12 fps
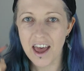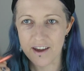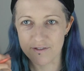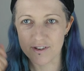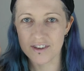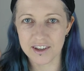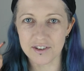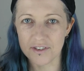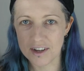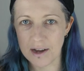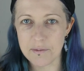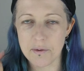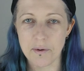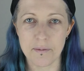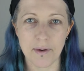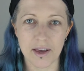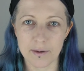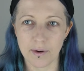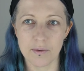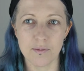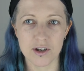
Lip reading: every single time you put makeup on,